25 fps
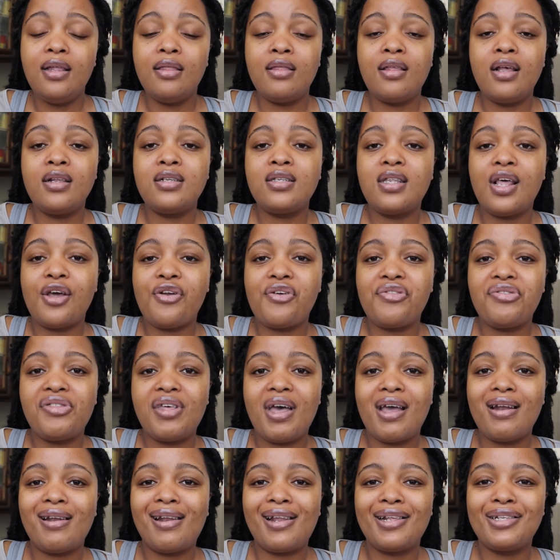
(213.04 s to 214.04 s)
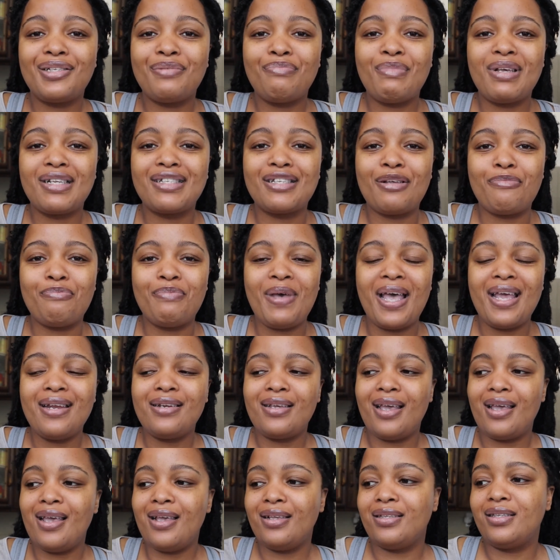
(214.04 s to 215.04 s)
that's that on that. Let's make some
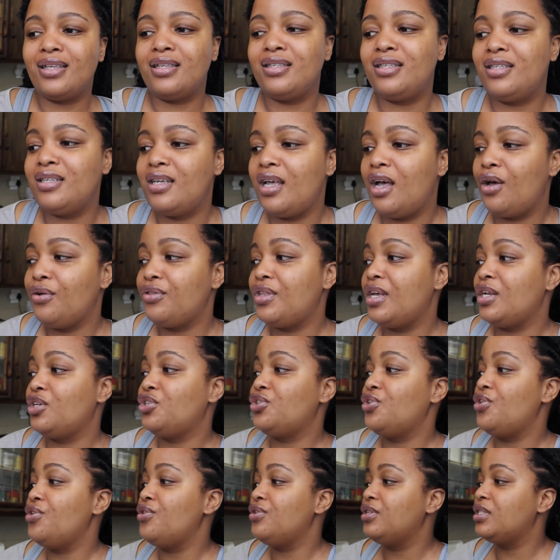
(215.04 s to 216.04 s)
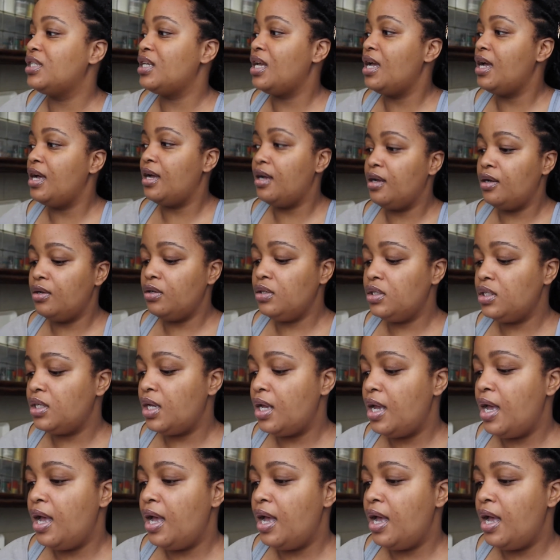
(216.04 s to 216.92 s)
pancakes and see how that turns out.